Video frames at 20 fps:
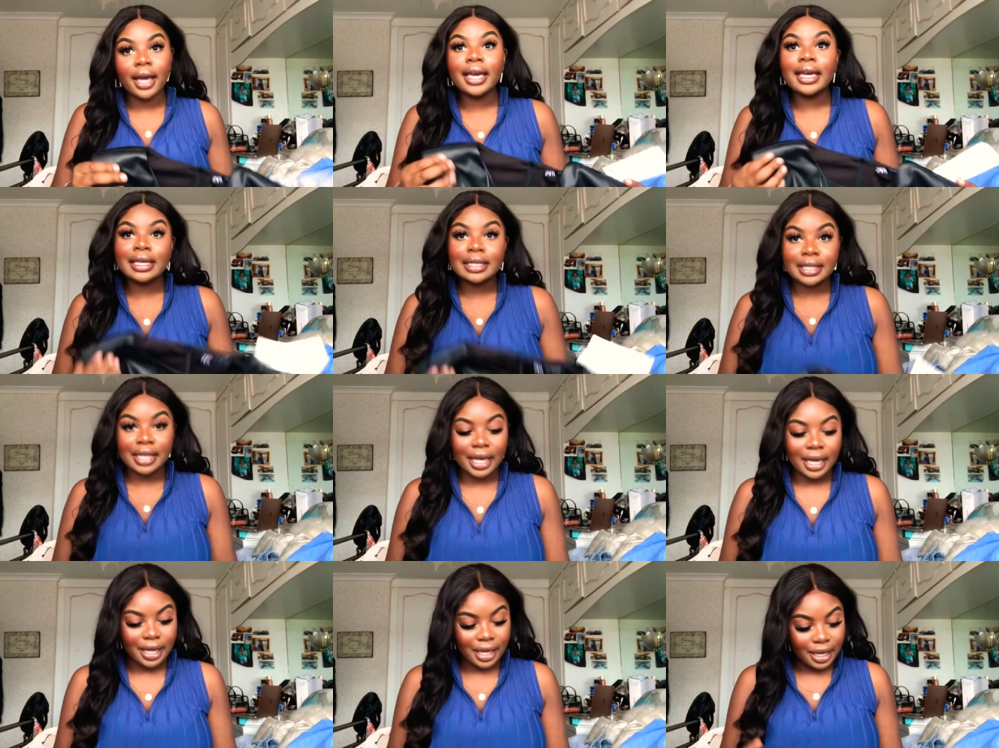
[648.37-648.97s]
is
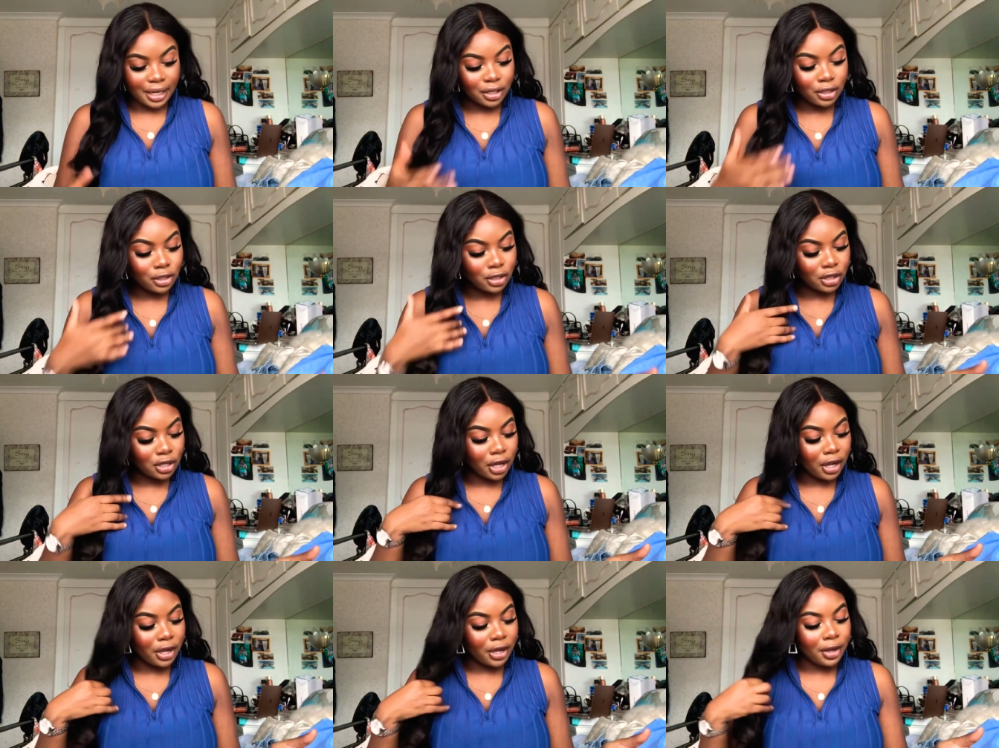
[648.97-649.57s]
in
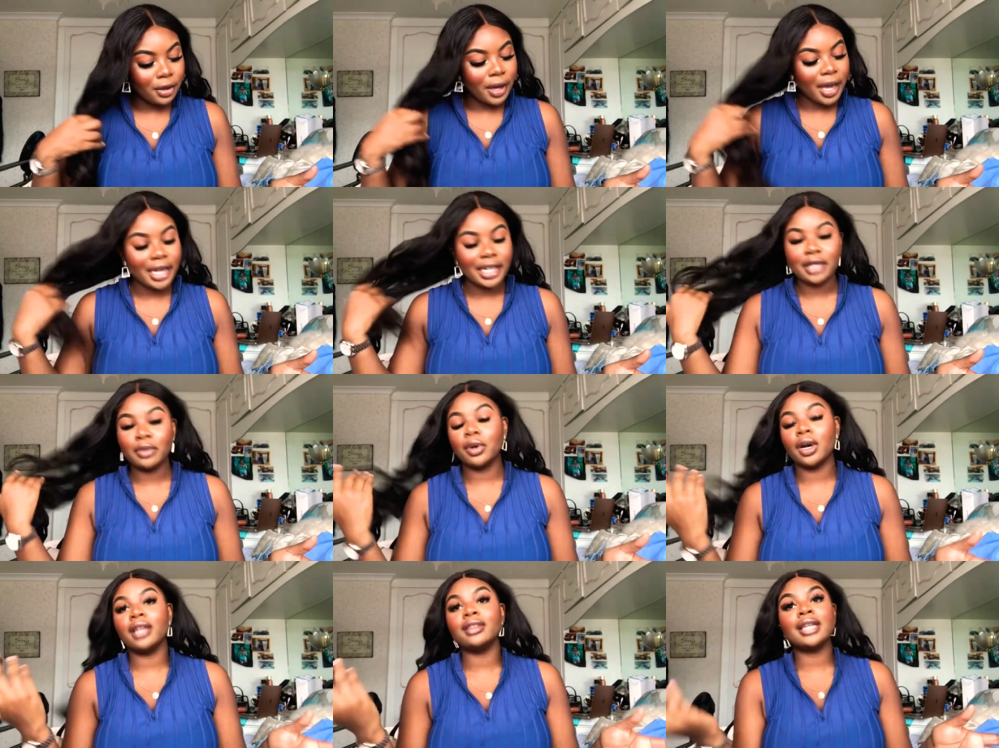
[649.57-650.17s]
so
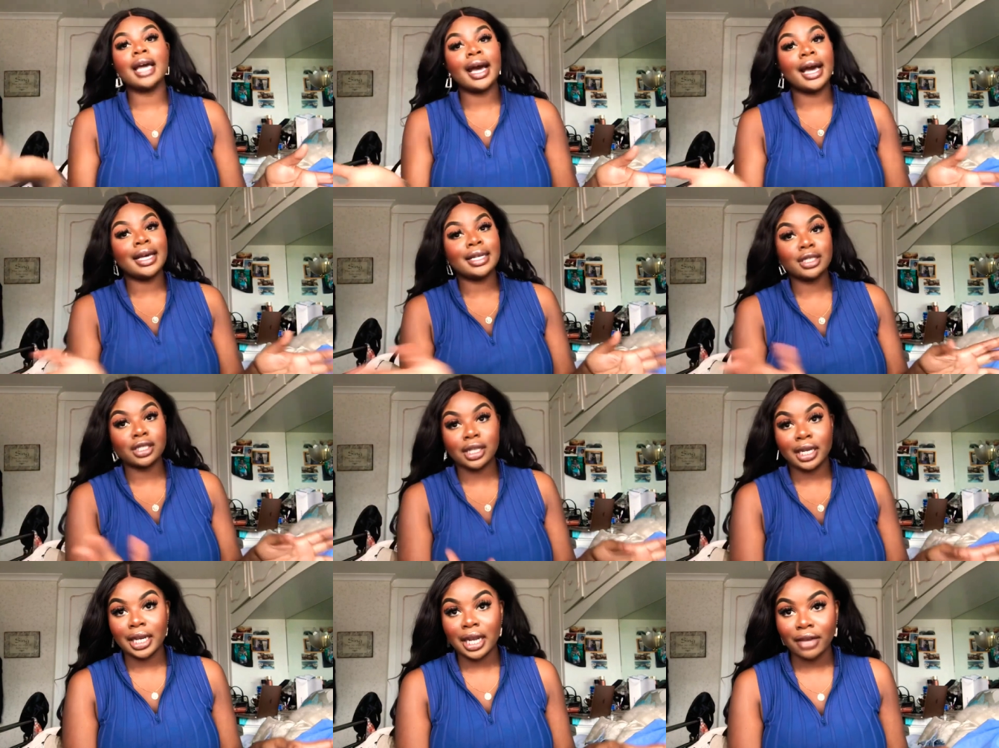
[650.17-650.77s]
anyone has your
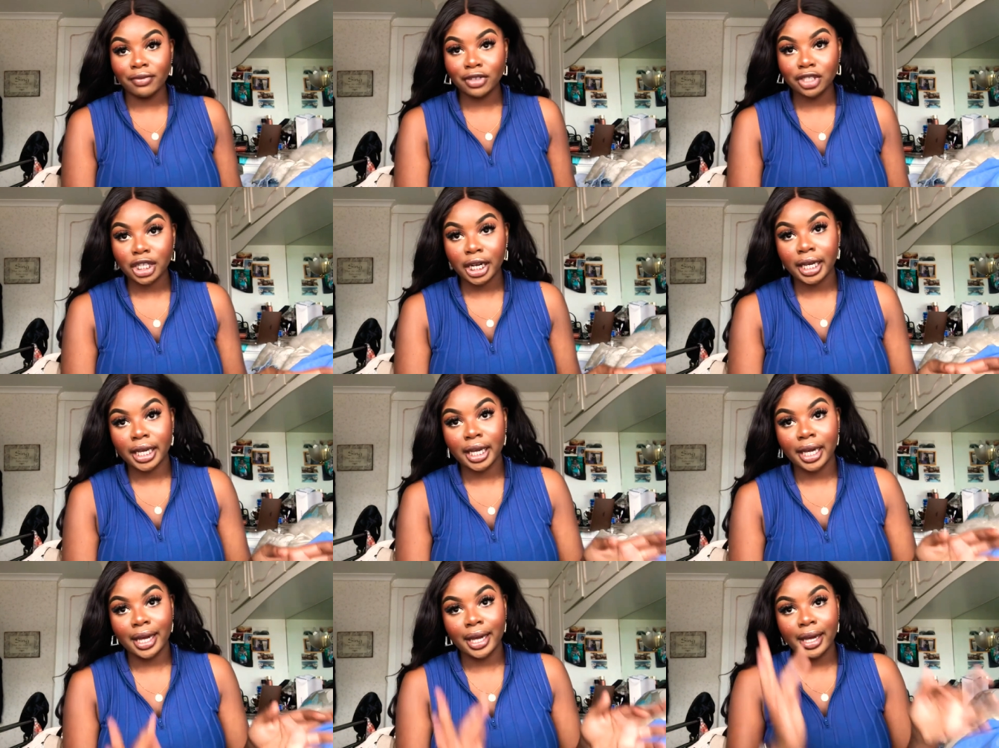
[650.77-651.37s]
leather
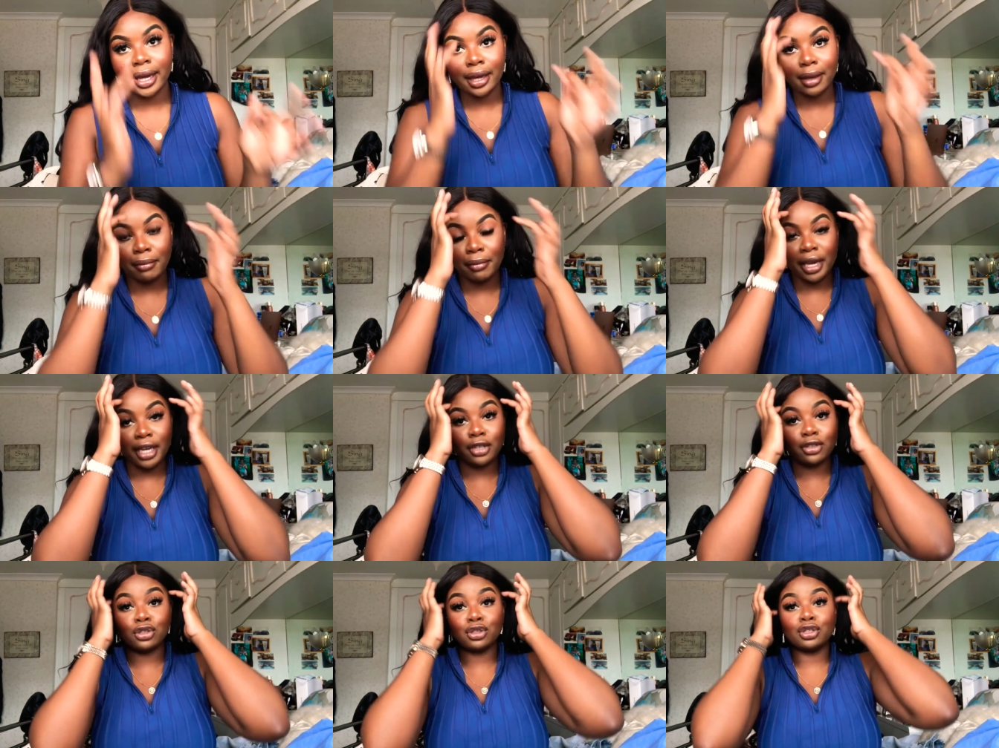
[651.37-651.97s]
jacket make
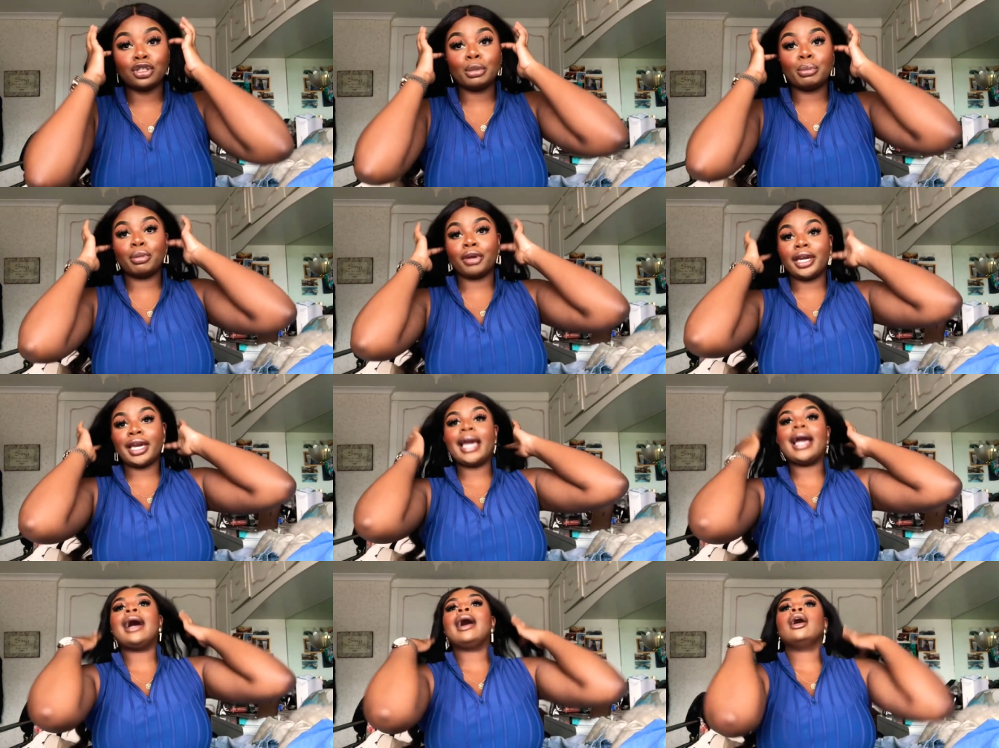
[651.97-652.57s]
sure you bring it
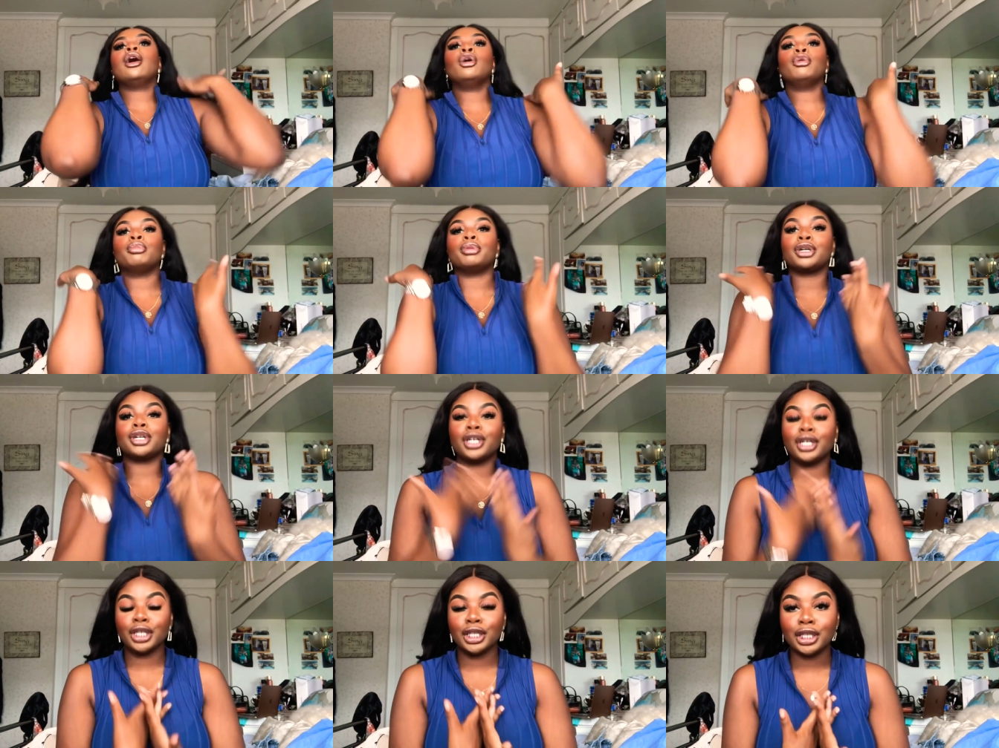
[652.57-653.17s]
out
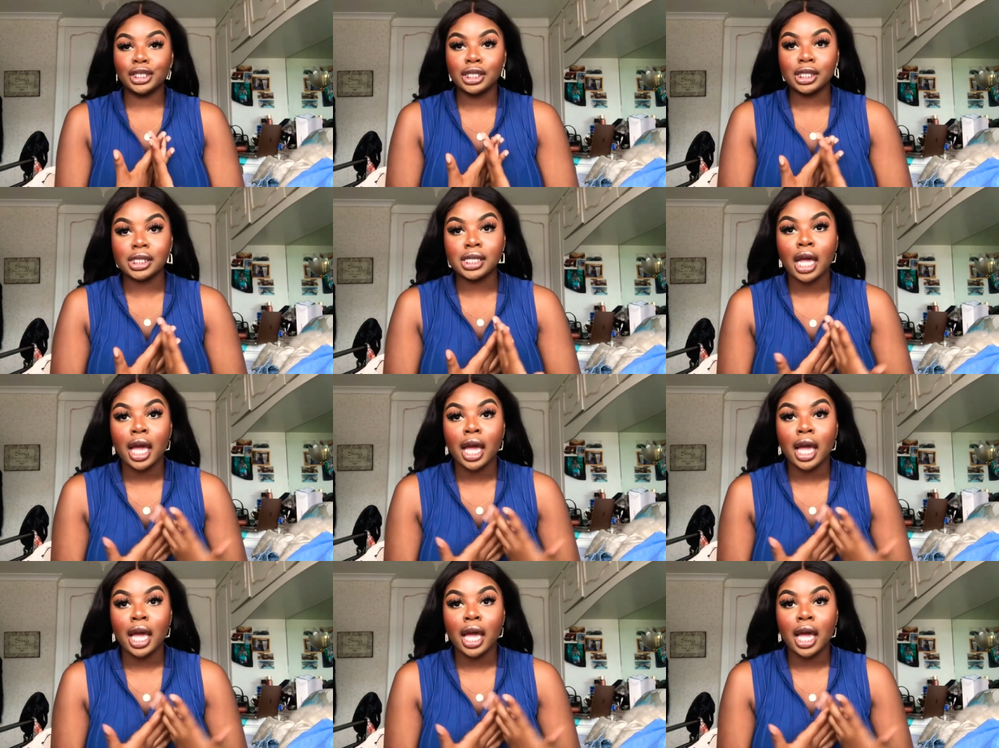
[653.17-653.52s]
because